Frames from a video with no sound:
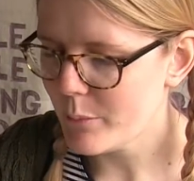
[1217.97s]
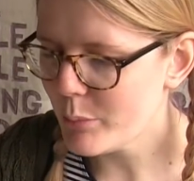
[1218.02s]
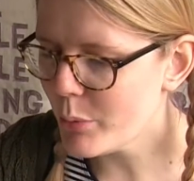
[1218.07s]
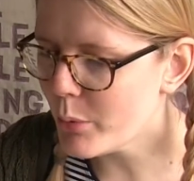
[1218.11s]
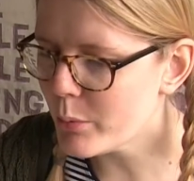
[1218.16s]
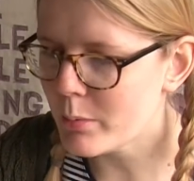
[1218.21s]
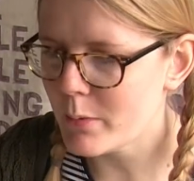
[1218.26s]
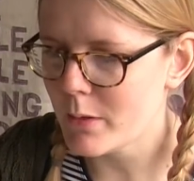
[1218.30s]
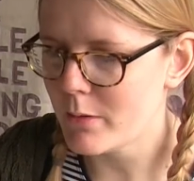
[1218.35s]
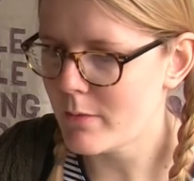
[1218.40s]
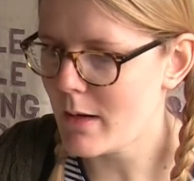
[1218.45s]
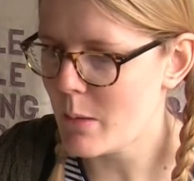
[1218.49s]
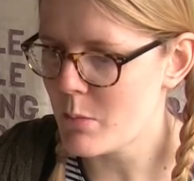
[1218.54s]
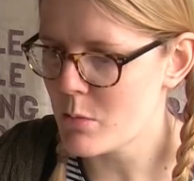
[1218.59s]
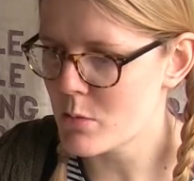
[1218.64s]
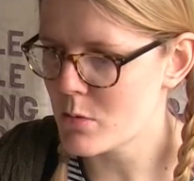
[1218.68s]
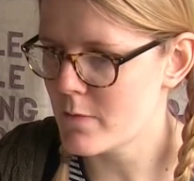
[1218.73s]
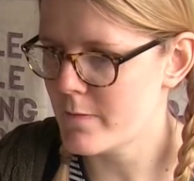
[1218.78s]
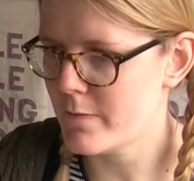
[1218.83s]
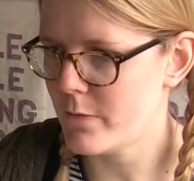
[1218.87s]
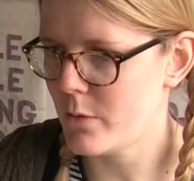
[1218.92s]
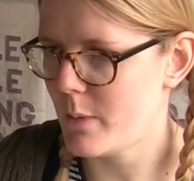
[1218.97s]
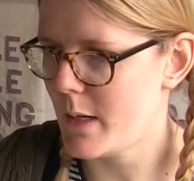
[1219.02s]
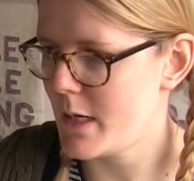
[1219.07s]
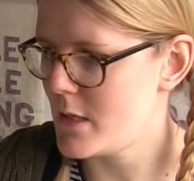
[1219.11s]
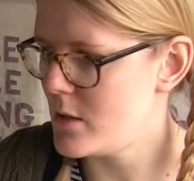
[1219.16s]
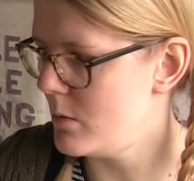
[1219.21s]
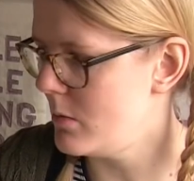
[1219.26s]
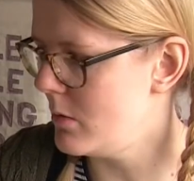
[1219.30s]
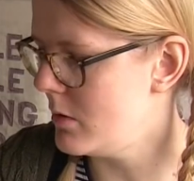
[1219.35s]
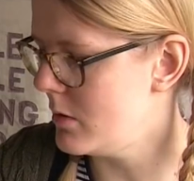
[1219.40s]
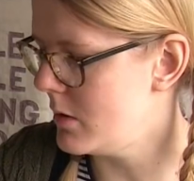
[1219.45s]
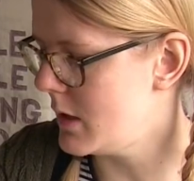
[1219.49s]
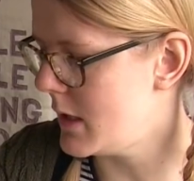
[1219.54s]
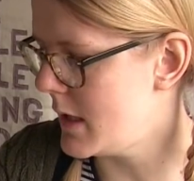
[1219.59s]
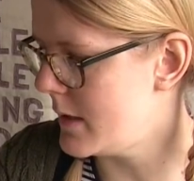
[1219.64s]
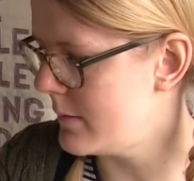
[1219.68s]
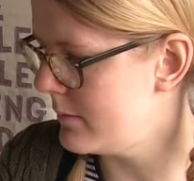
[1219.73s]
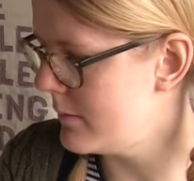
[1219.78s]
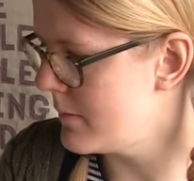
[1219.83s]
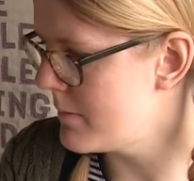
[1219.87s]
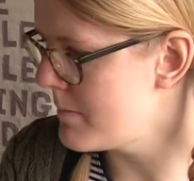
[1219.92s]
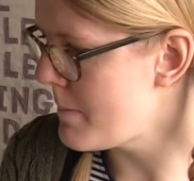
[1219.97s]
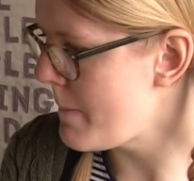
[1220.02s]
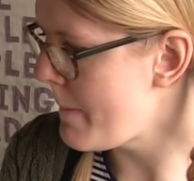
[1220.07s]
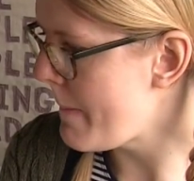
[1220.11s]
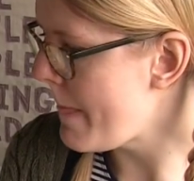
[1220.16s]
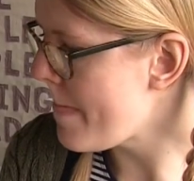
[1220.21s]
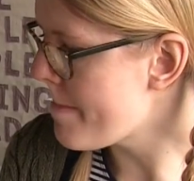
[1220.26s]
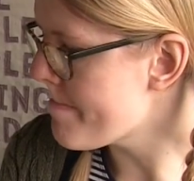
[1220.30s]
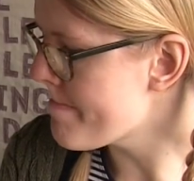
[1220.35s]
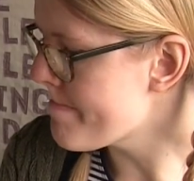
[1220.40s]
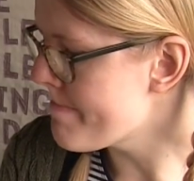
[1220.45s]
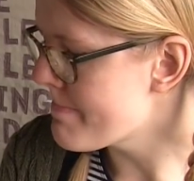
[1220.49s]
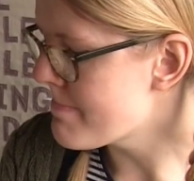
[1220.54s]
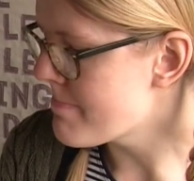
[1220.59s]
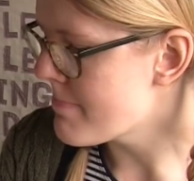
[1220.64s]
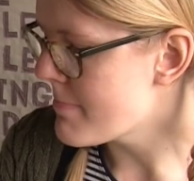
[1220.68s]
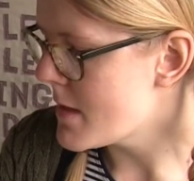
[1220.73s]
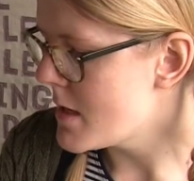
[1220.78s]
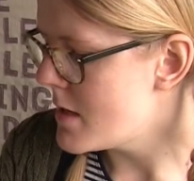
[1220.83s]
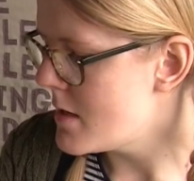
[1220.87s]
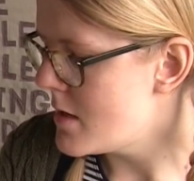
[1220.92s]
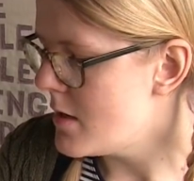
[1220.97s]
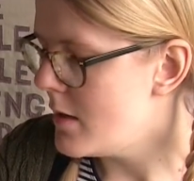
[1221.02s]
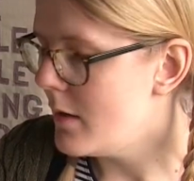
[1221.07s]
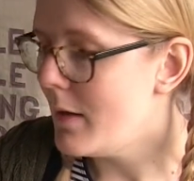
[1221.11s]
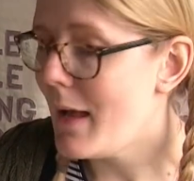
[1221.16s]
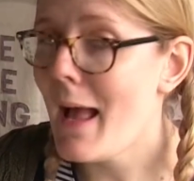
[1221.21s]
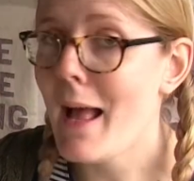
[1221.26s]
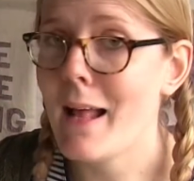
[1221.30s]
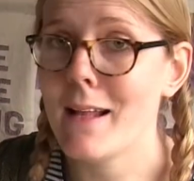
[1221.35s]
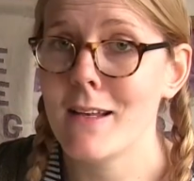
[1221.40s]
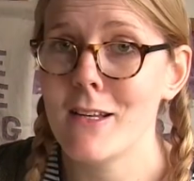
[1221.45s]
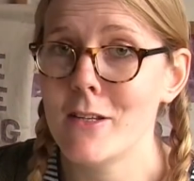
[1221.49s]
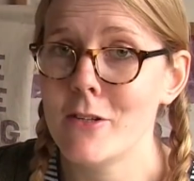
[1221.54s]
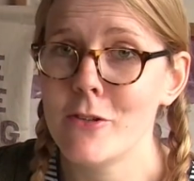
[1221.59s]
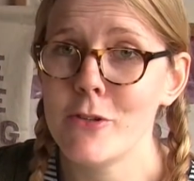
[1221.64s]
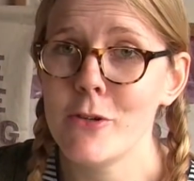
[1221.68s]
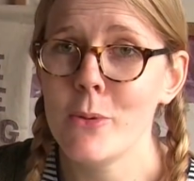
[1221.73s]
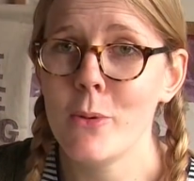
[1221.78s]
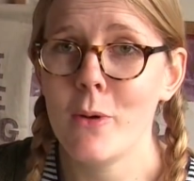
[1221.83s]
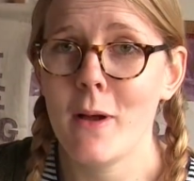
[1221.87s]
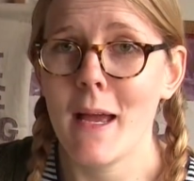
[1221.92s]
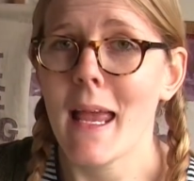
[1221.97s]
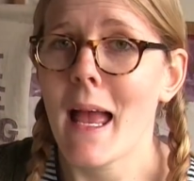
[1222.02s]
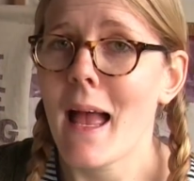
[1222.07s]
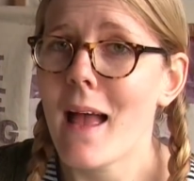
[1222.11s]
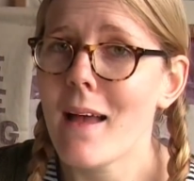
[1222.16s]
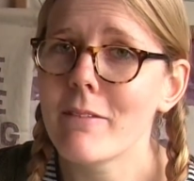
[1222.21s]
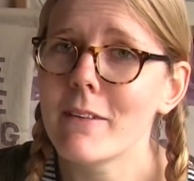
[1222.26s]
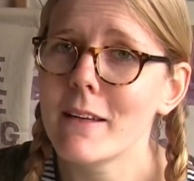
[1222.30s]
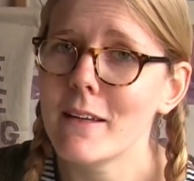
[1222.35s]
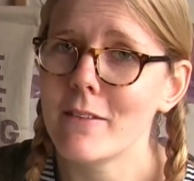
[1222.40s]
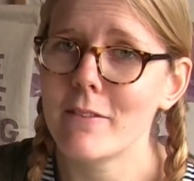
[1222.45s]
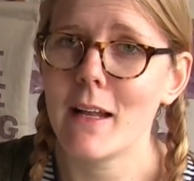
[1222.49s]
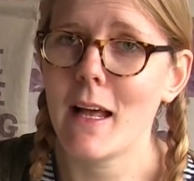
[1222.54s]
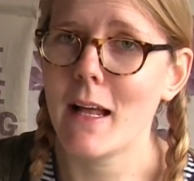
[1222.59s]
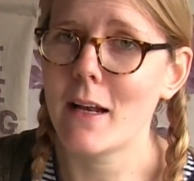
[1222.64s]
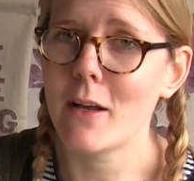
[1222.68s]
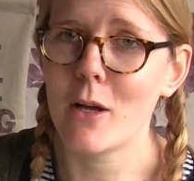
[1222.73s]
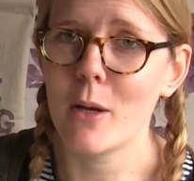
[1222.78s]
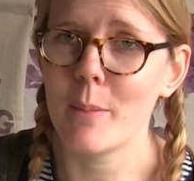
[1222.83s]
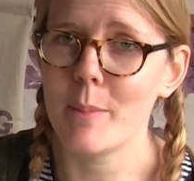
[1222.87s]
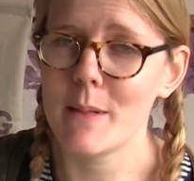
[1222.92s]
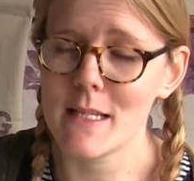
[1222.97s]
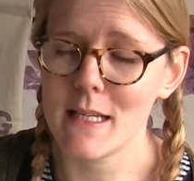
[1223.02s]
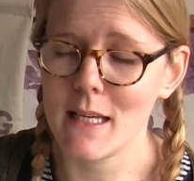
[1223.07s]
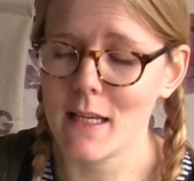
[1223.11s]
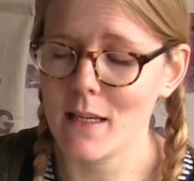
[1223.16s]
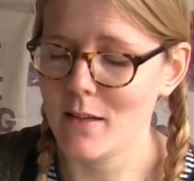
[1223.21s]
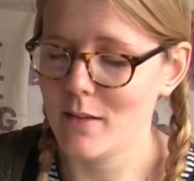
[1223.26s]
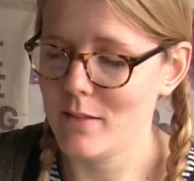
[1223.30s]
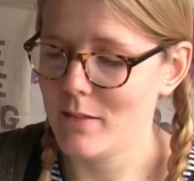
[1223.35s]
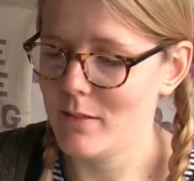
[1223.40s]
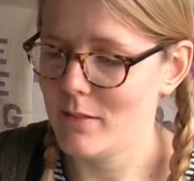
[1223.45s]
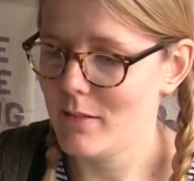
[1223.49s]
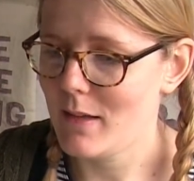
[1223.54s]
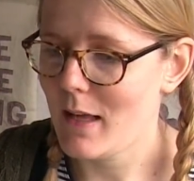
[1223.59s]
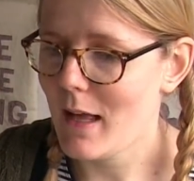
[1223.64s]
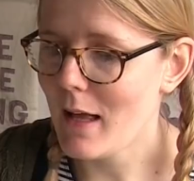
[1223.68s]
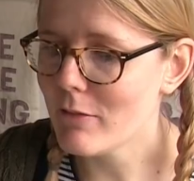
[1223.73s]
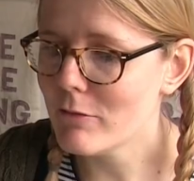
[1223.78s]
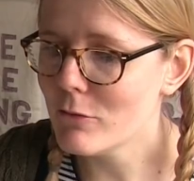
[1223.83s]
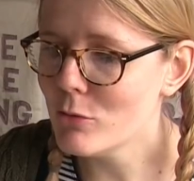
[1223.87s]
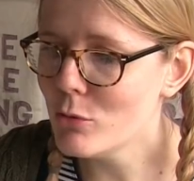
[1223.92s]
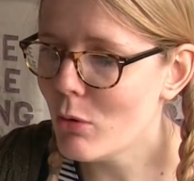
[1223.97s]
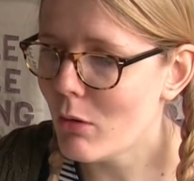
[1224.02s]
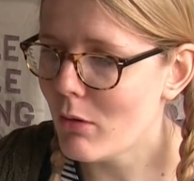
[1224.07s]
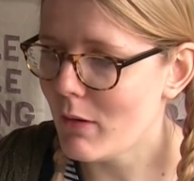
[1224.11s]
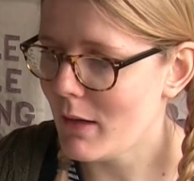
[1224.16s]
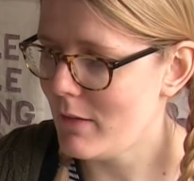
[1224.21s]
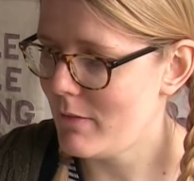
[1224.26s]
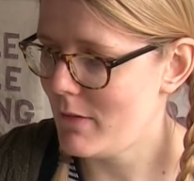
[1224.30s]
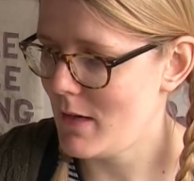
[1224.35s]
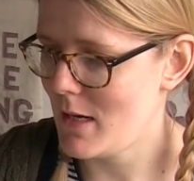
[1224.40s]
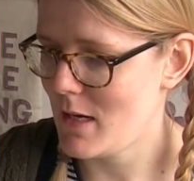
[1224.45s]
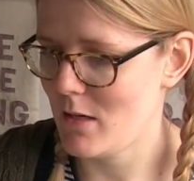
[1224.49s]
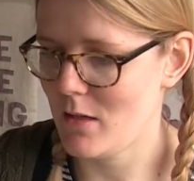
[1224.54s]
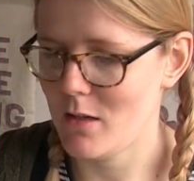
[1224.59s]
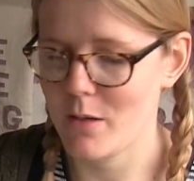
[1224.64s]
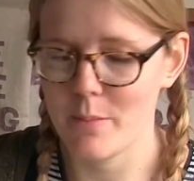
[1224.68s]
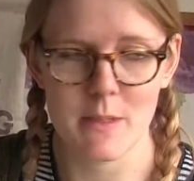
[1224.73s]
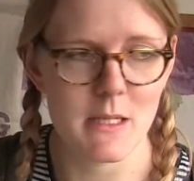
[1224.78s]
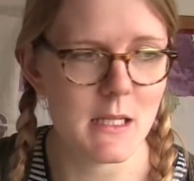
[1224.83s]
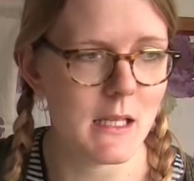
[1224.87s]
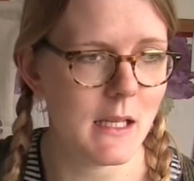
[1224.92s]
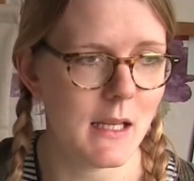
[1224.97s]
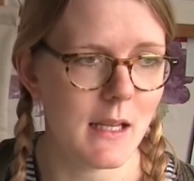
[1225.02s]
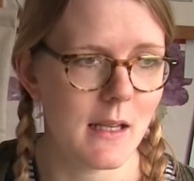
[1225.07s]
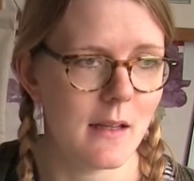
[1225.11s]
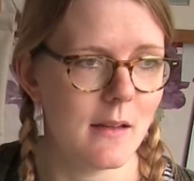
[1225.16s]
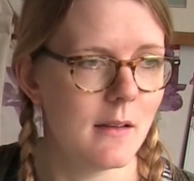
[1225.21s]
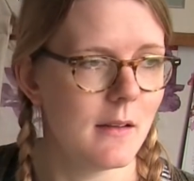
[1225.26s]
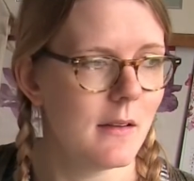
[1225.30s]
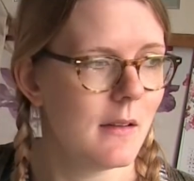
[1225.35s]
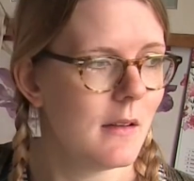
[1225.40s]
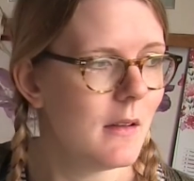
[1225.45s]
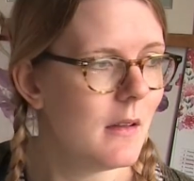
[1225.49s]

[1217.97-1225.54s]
Probably rabbled on for way too long again. And do you know what? I haven't even had a cup of tea. Have not even had a cup of tea yet.